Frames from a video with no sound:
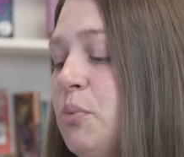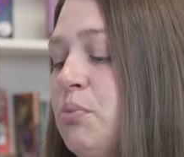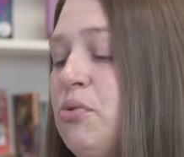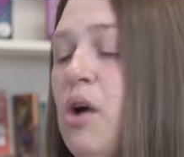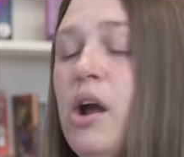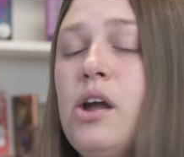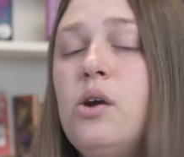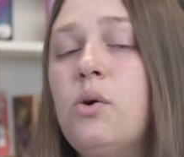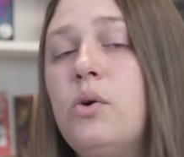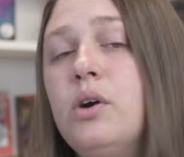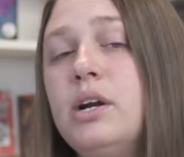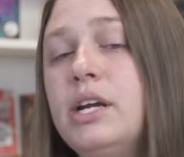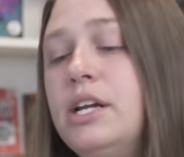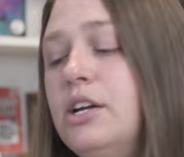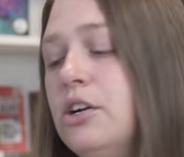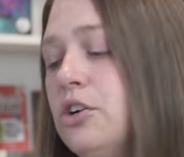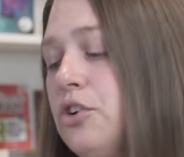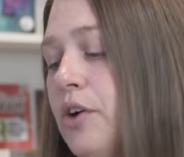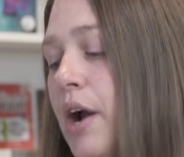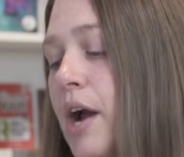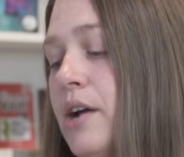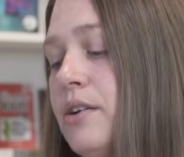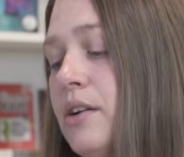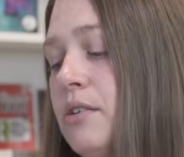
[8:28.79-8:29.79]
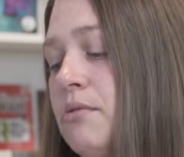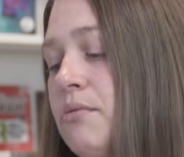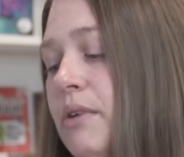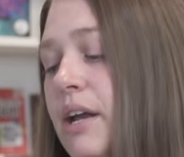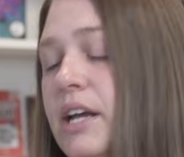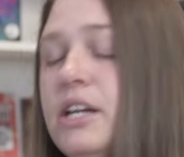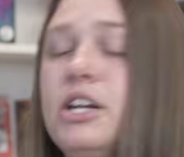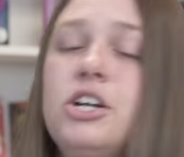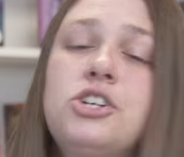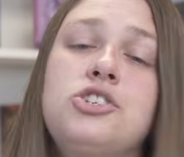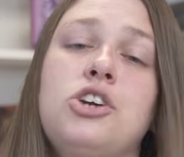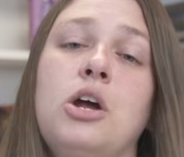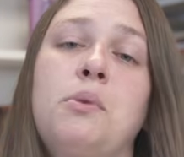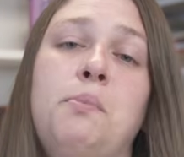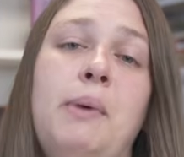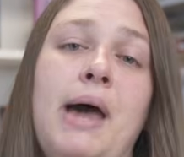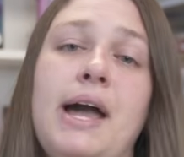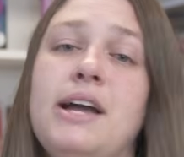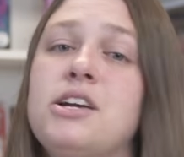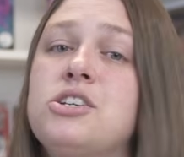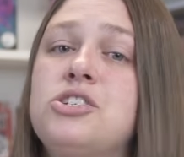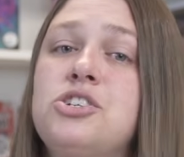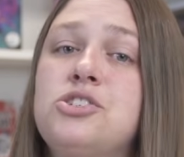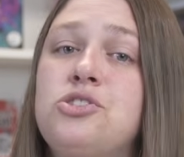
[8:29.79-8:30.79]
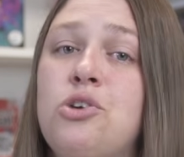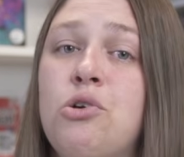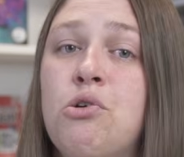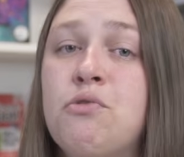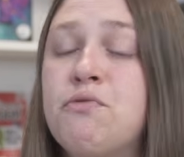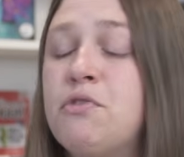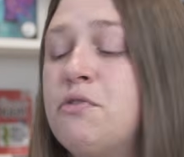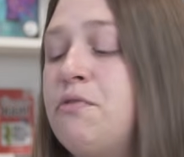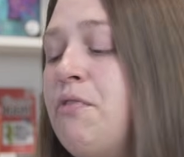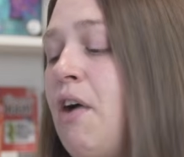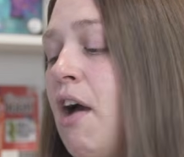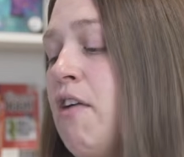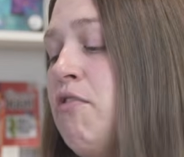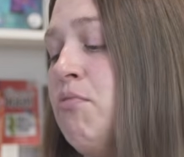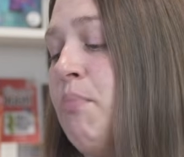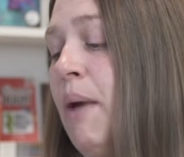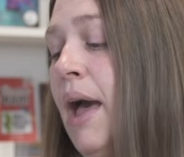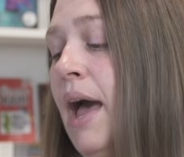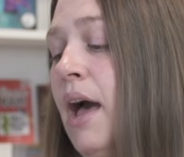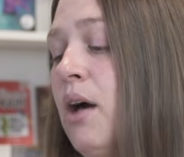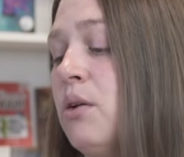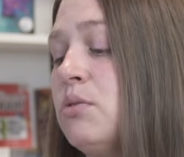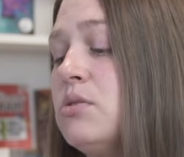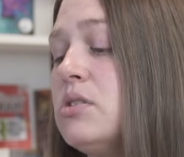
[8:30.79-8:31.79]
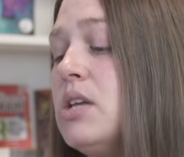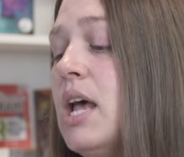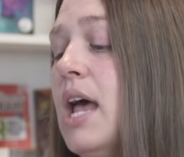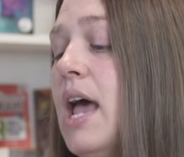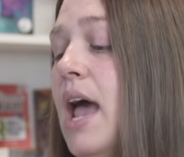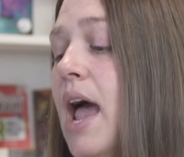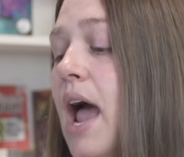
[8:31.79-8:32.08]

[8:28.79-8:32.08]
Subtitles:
priority or ground advantage on packages over 5 pounds?